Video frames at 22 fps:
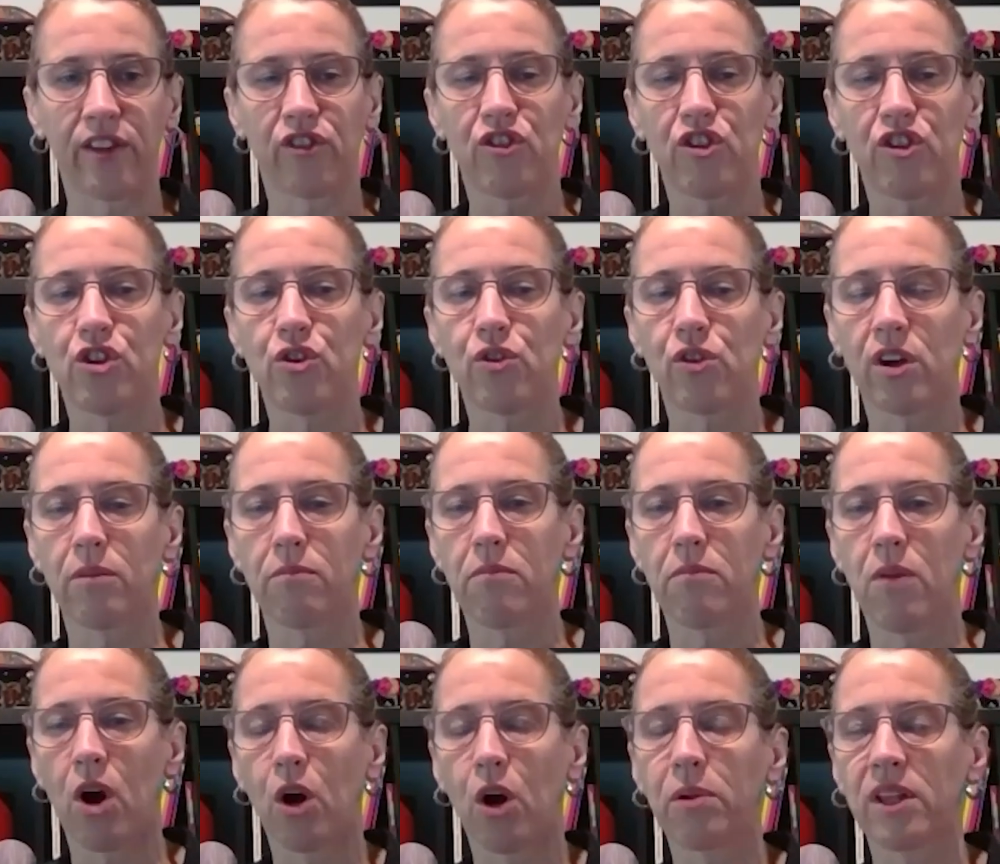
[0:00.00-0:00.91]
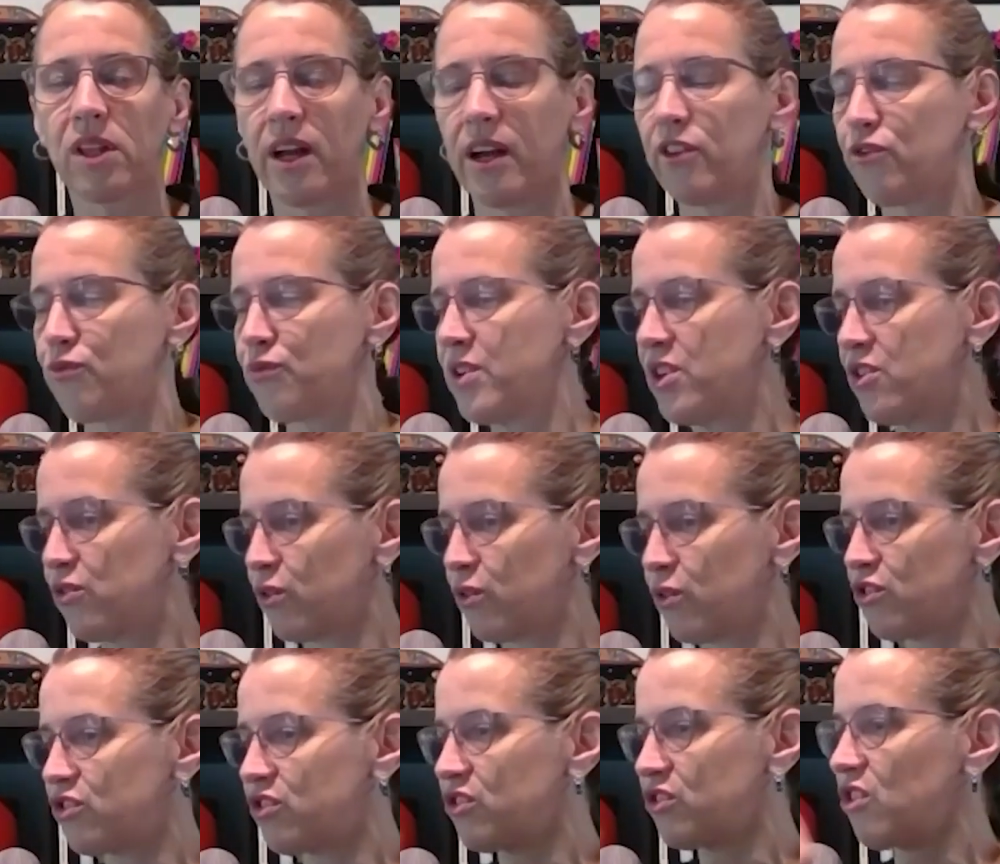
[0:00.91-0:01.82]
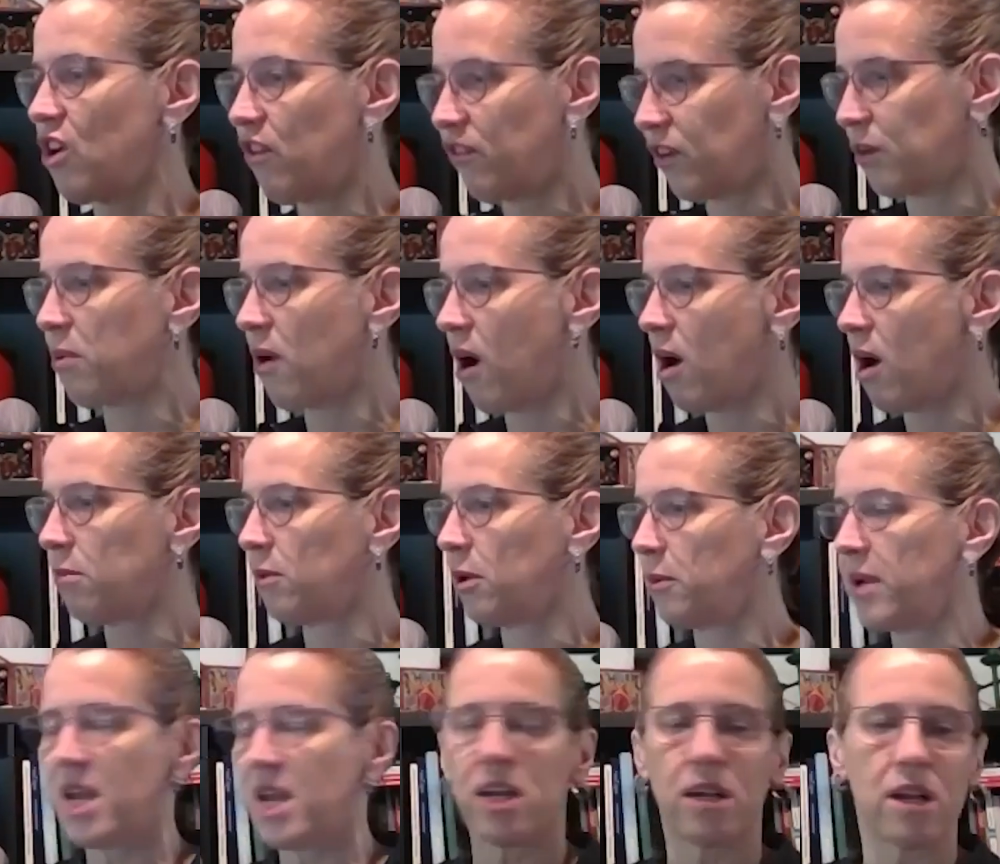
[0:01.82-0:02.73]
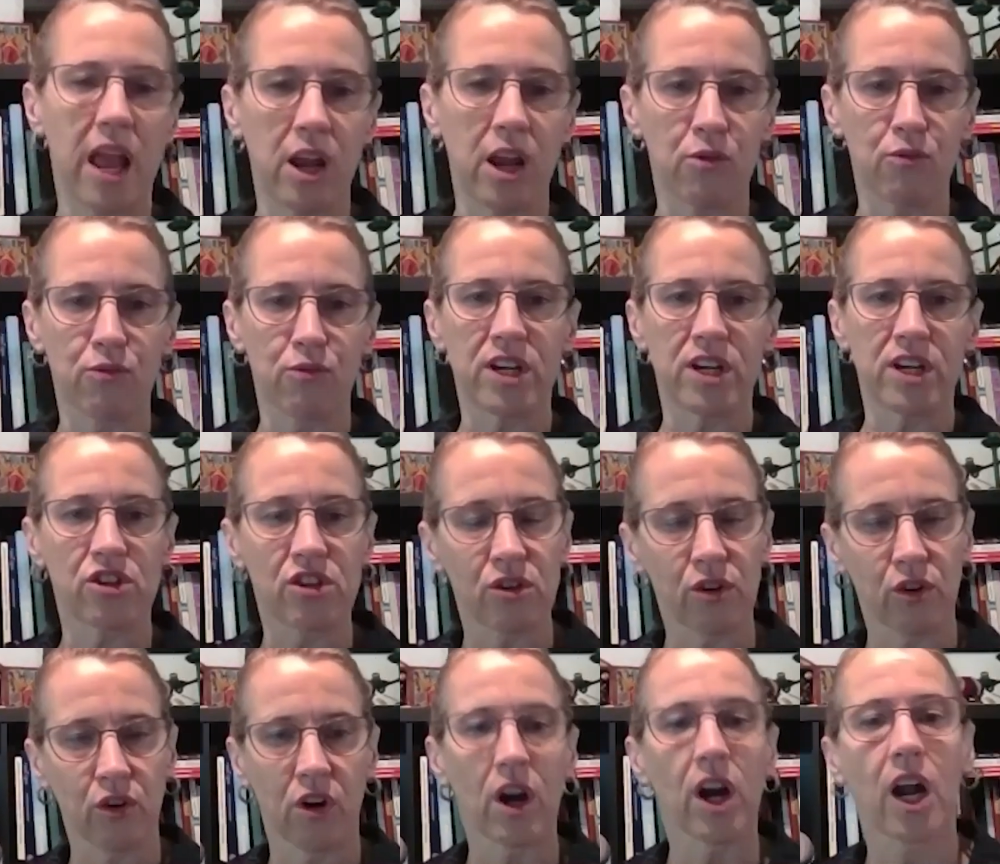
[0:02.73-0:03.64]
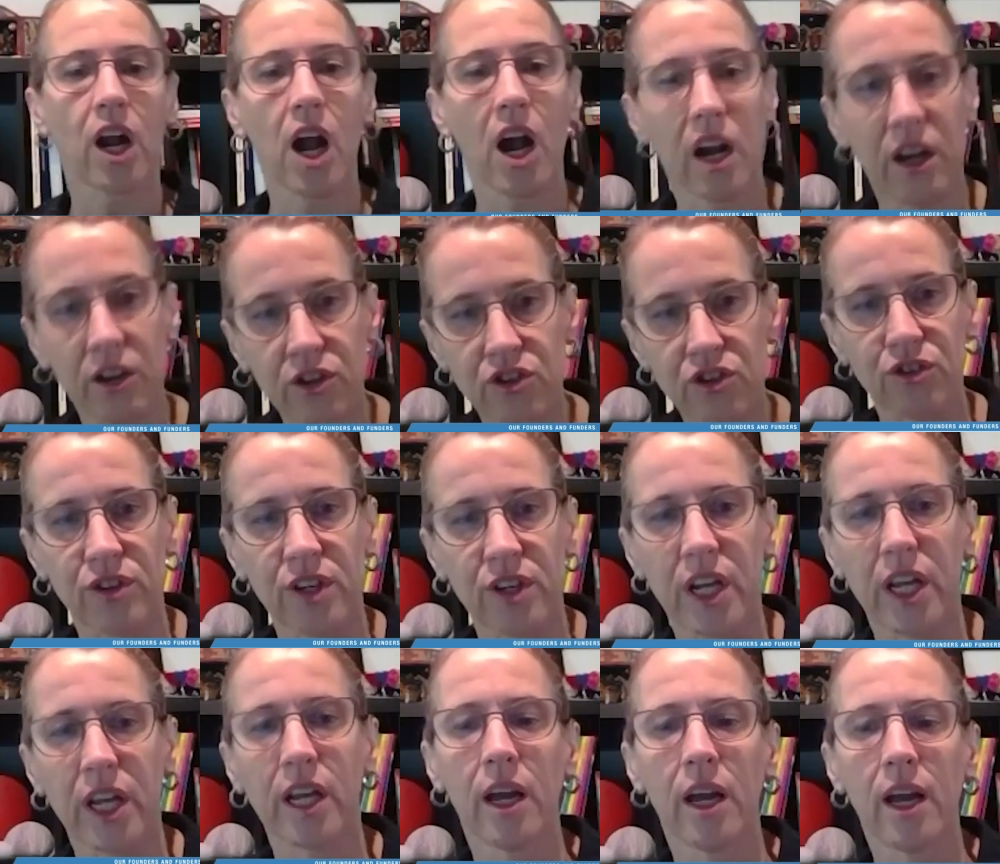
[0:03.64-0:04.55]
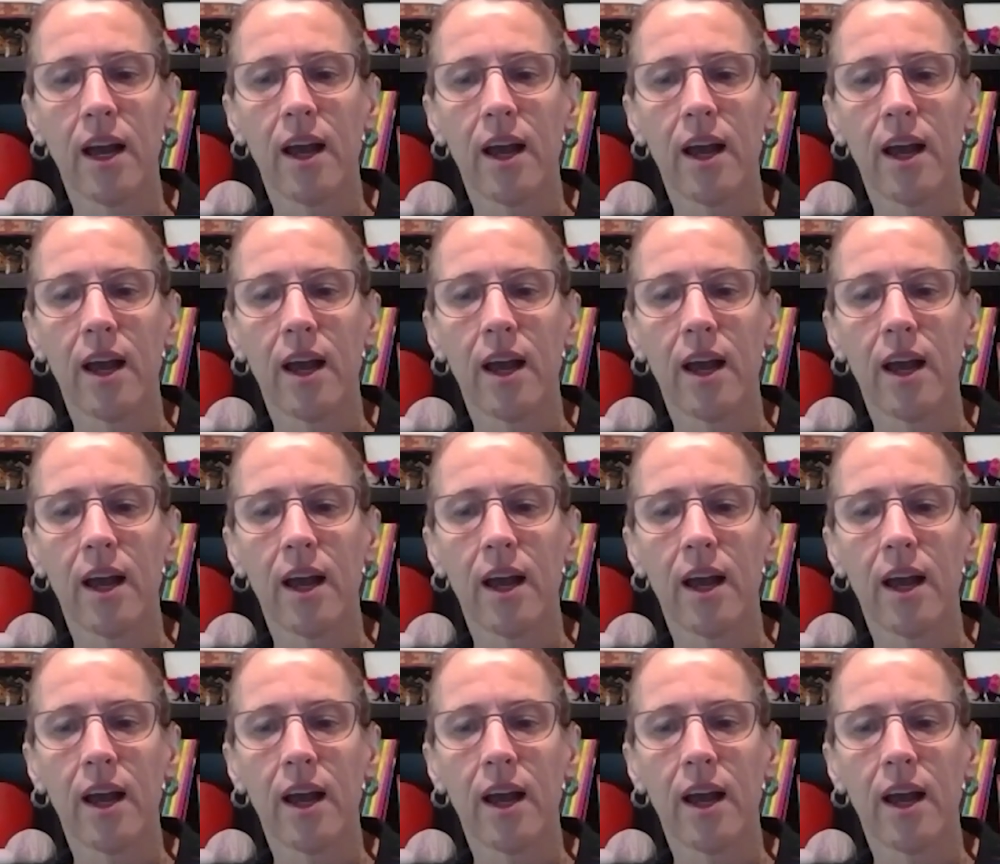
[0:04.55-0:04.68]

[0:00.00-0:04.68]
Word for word: So you could mobilize resource to solve a problem in a region or a country,